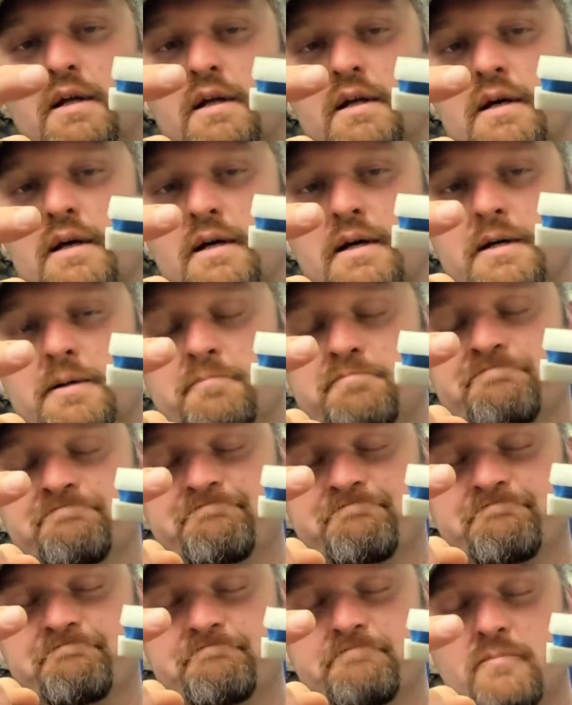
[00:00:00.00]
um,
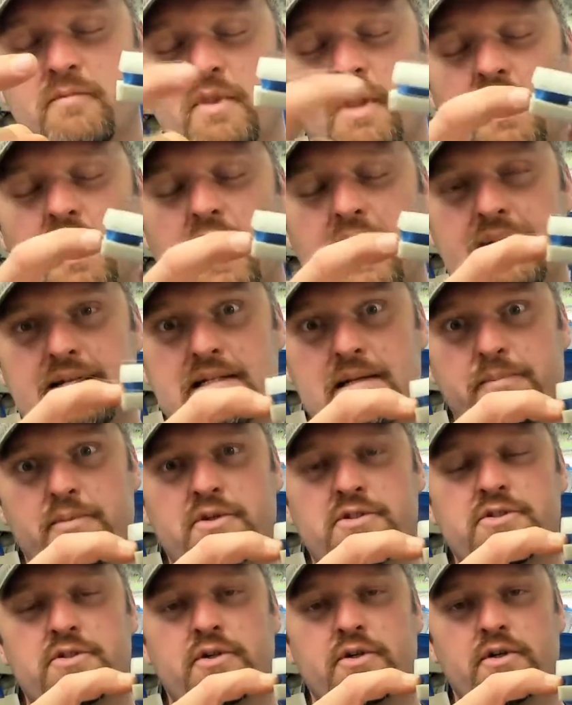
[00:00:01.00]
high
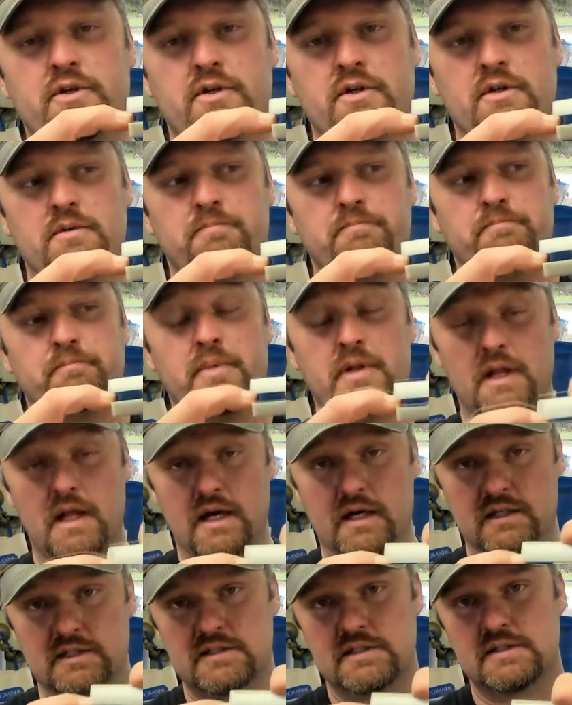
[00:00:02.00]
temperature
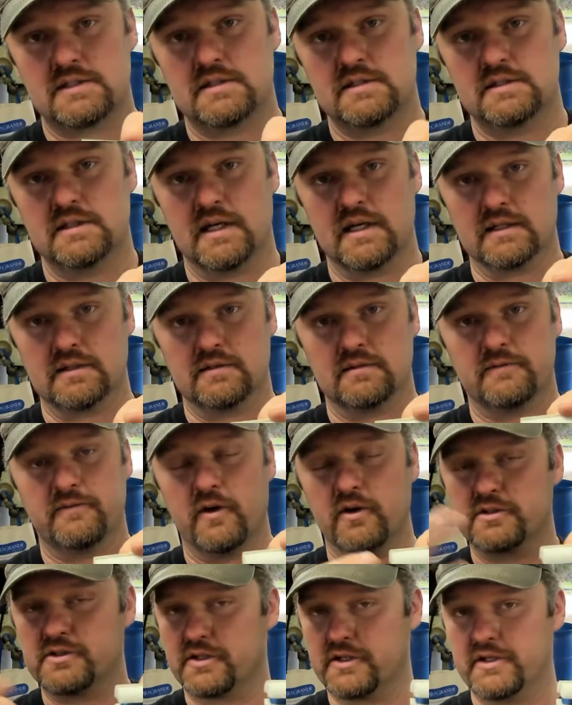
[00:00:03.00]
plugs that
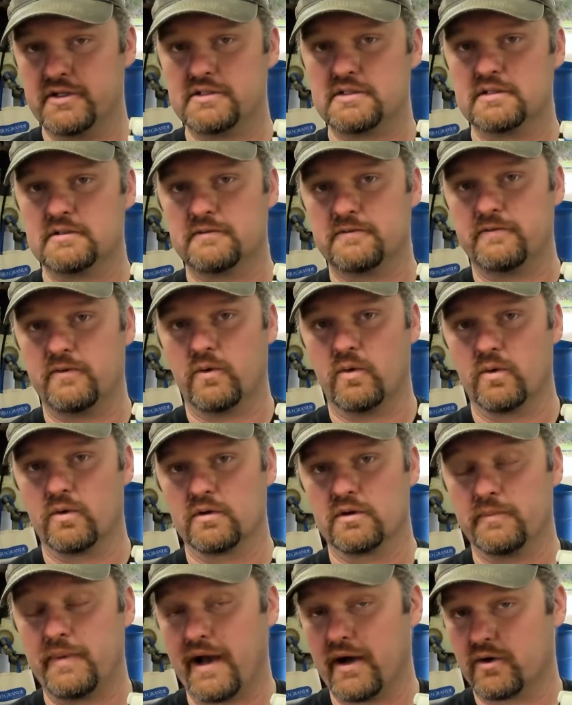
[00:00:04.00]
folks are using
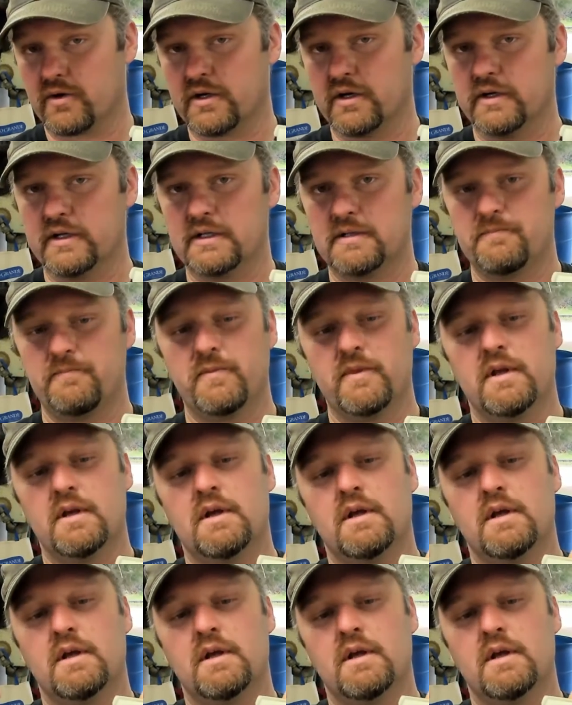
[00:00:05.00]
for the powder coating